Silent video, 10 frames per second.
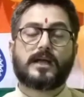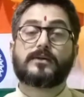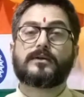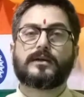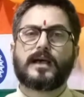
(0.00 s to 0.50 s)

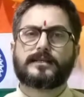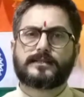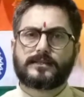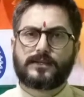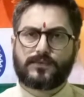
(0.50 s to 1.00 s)
and are
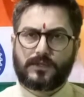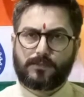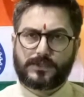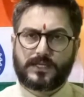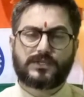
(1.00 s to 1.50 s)
realizing their
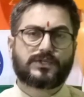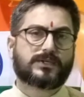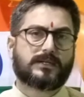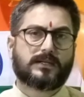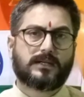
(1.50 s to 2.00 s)
full
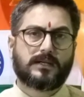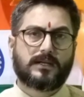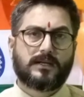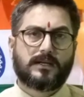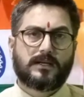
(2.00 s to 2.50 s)
potential.
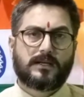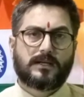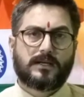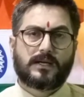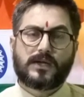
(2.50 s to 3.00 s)

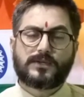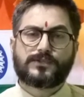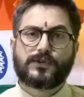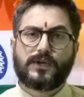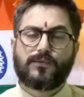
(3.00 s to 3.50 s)
A
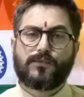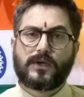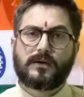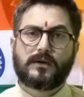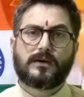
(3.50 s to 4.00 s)
country
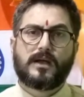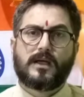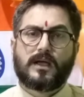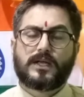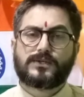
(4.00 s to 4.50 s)
where
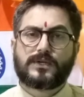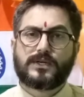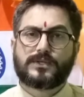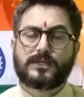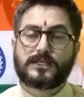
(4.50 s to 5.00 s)

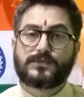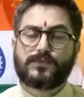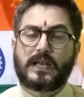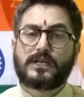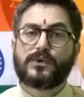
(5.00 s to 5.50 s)
education is
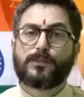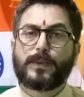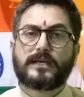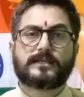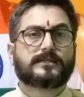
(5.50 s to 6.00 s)

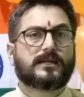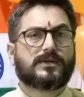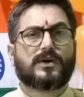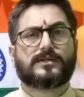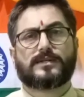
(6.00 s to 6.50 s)
value-based
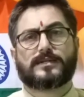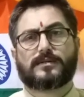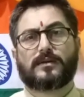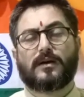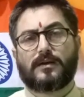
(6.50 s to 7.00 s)
and not
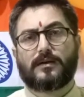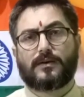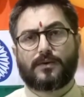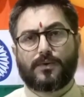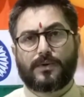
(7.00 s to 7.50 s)
just
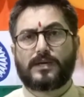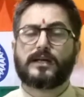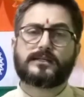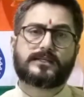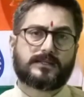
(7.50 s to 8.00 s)

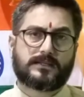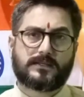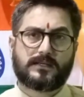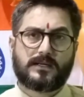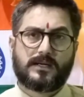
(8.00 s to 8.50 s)
career-oriented.